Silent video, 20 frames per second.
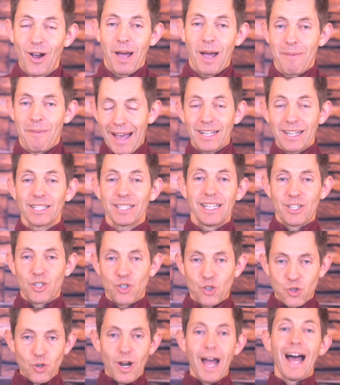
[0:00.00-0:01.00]
I'm actually
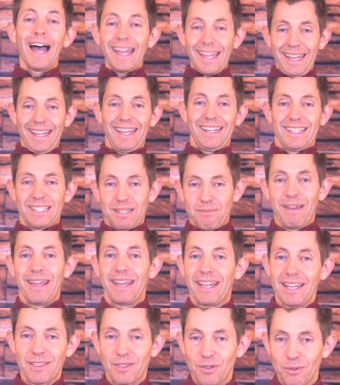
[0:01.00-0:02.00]
trying to
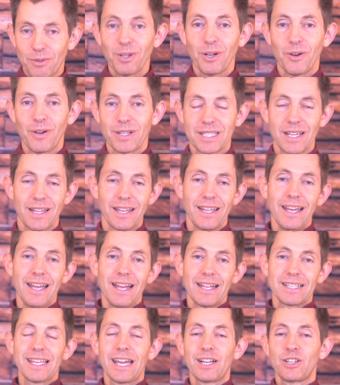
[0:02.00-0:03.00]
make it through. It's
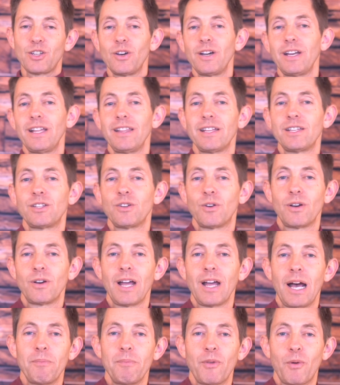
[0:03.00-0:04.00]
like turning the
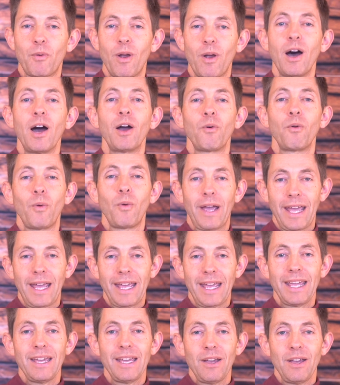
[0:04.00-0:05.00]
doorknob the wrong
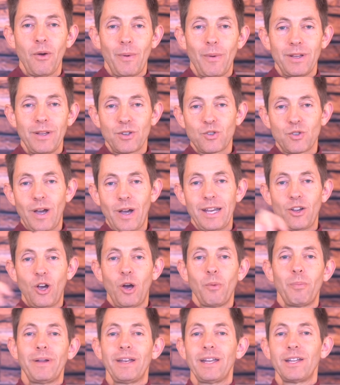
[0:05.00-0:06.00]
way when you're trying to
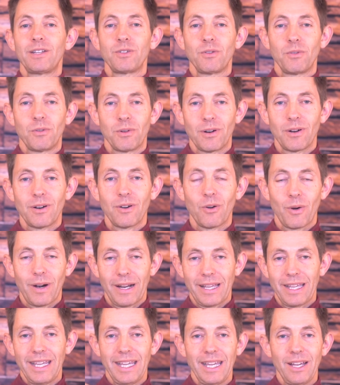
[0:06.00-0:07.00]
open a door or
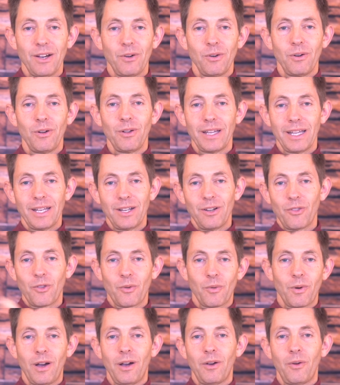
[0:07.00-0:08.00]
a keyhole, the
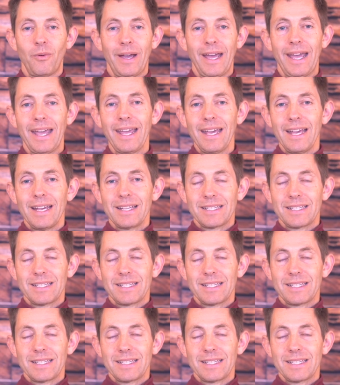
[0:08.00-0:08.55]
wrong way.